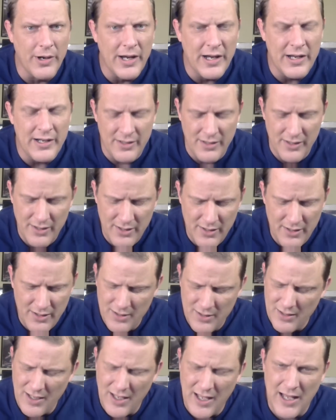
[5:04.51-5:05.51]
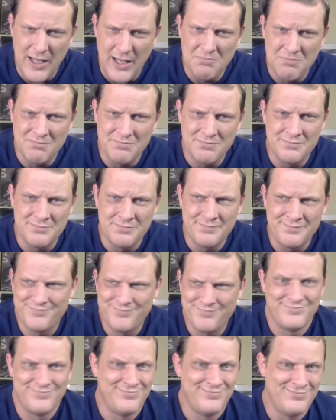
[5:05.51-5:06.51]
right? Um,
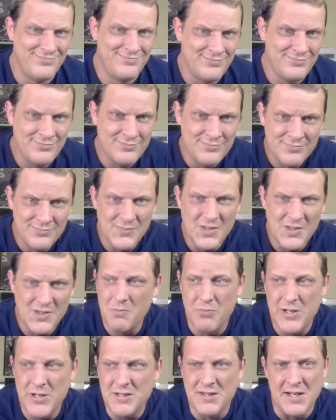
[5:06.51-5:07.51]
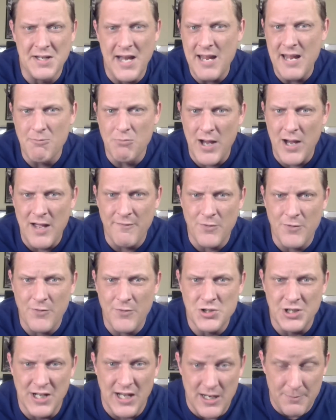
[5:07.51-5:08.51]
you beat the name brand
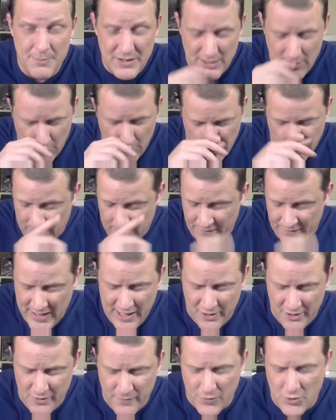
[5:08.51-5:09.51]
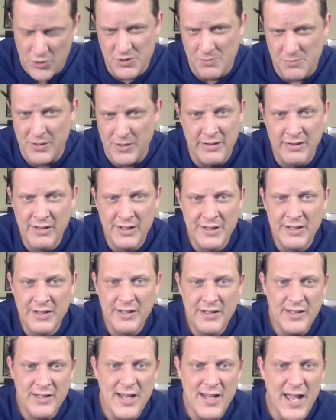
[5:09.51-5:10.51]
version, you got to beat the great value version. But
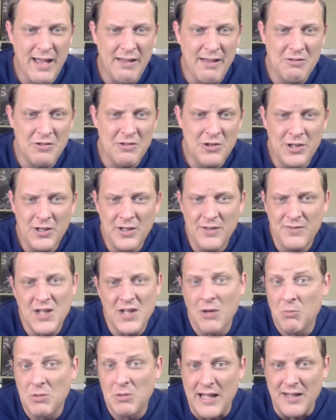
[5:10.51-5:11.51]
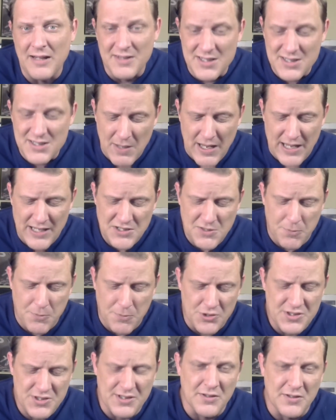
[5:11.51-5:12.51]
yeah, could have done without this match
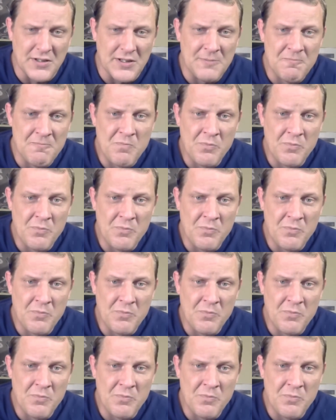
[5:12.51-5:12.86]
personally.